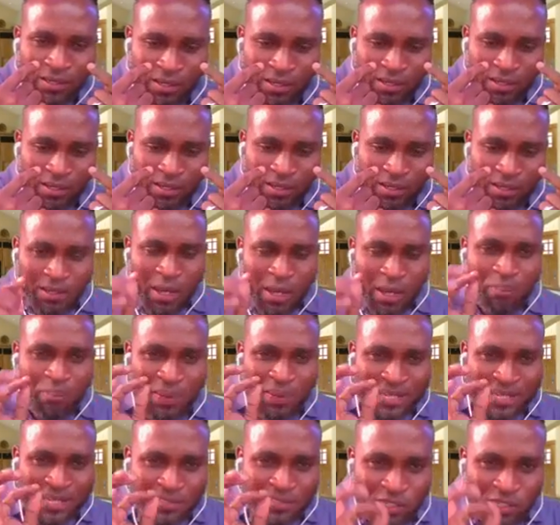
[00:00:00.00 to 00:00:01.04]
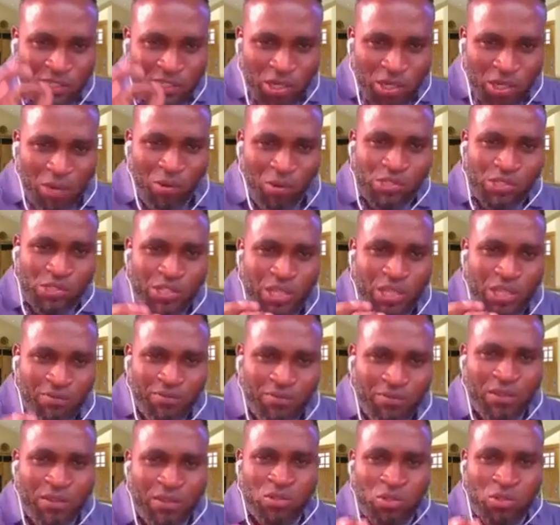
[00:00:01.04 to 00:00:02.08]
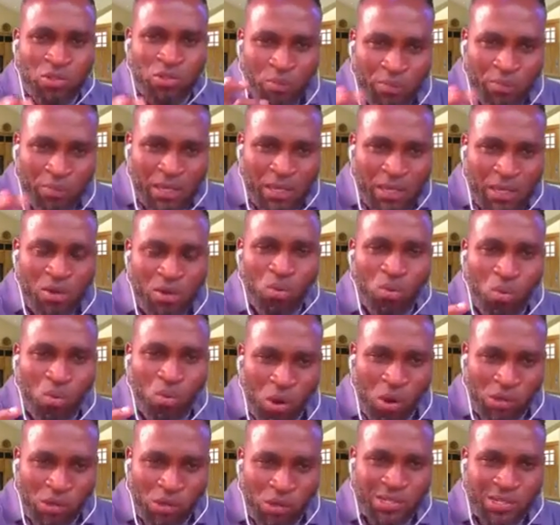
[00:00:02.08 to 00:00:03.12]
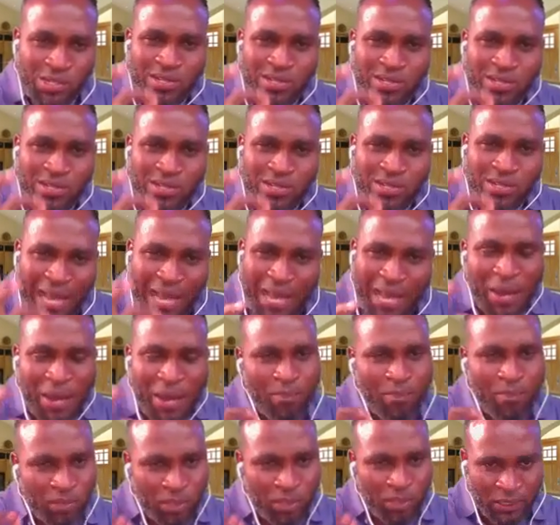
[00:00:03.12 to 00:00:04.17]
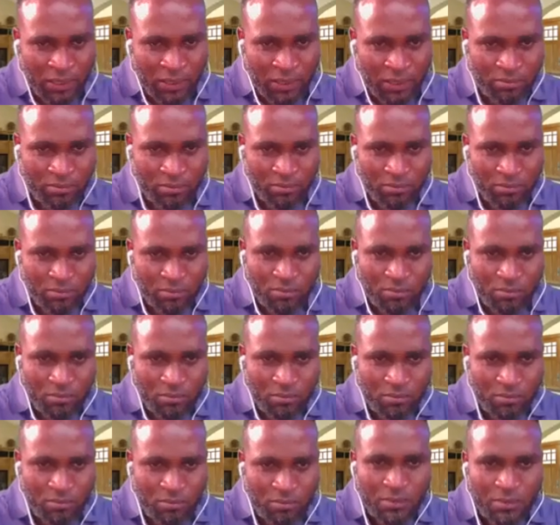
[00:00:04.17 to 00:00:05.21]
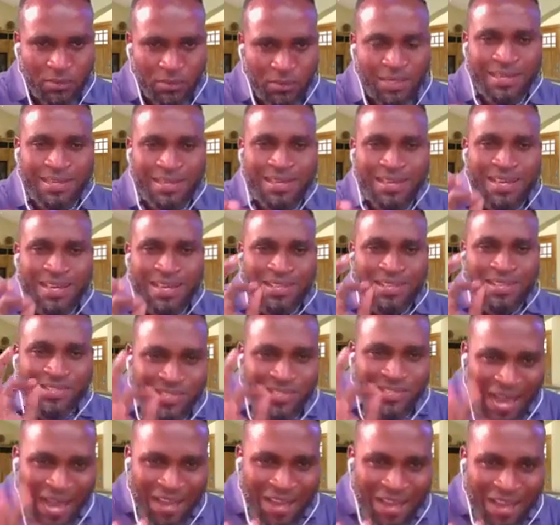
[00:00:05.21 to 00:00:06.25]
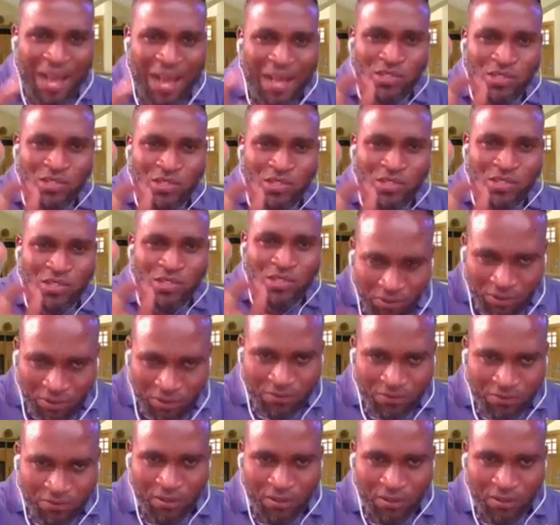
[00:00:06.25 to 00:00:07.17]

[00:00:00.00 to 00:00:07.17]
The petition that was given to me was cyberbullying, cyber stalking.